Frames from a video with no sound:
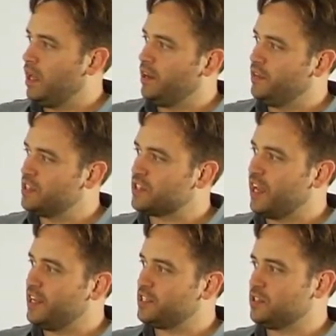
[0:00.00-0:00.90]
And in this
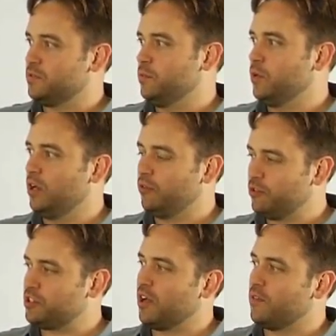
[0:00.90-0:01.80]
case, well, if
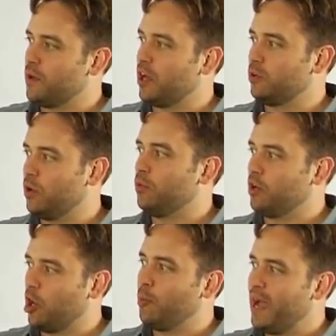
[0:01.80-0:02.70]
we still have the model, well, we'll
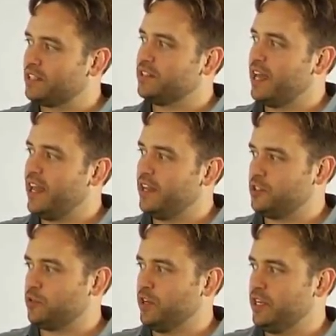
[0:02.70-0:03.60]
go back to that edit
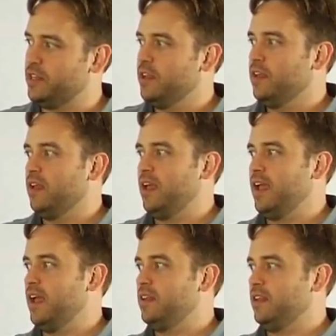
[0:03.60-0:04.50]
screen.
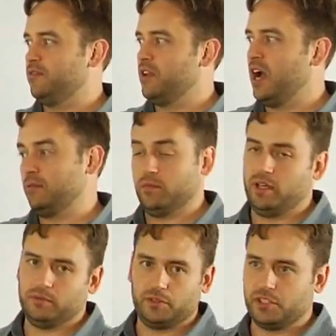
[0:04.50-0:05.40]
And if not,
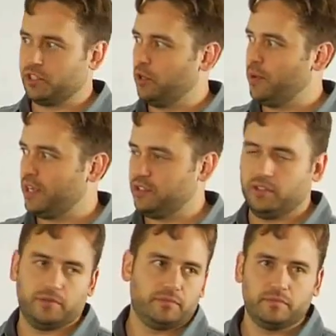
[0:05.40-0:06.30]
well, we'll just go back to
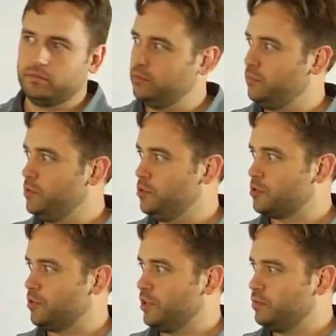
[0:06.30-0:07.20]
the new
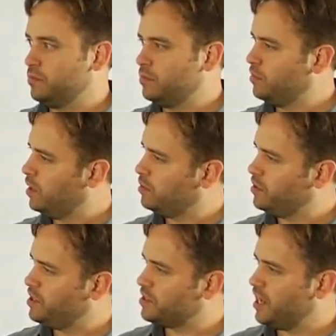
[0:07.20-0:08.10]
screen. Well,
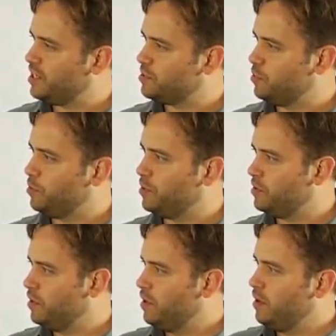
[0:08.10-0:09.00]
in this case, we would,
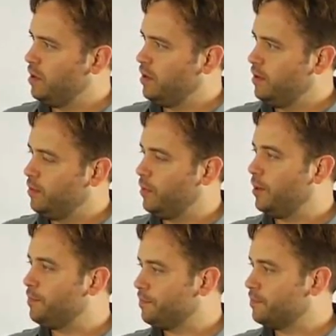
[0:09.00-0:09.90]

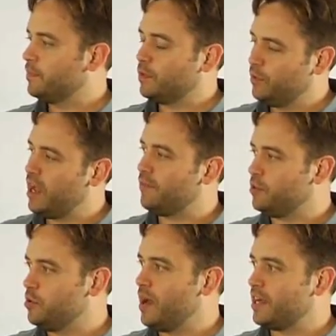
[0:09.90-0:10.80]
well, we have the
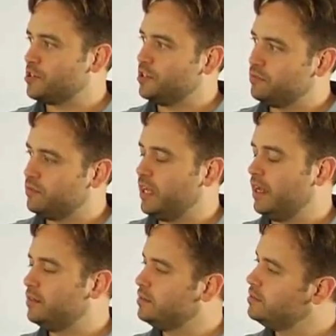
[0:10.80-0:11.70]
new action, yeah.
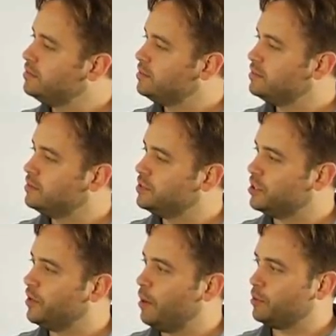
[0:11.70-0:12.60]

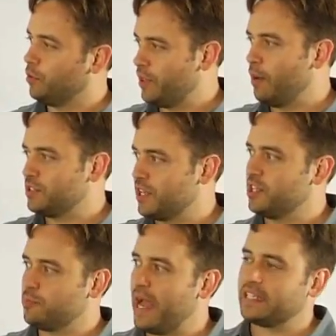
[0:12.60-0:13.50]
So that would send
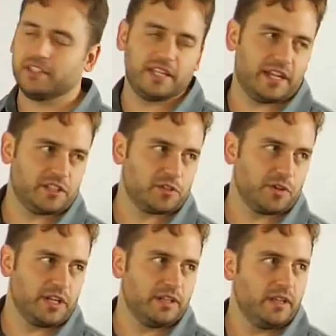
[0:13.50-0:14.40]
us back to the edit
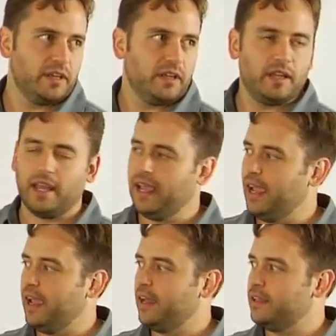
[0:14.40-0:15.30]
screen,
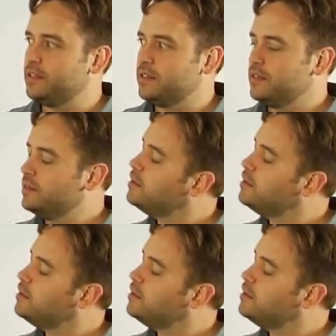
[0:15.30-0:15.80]
and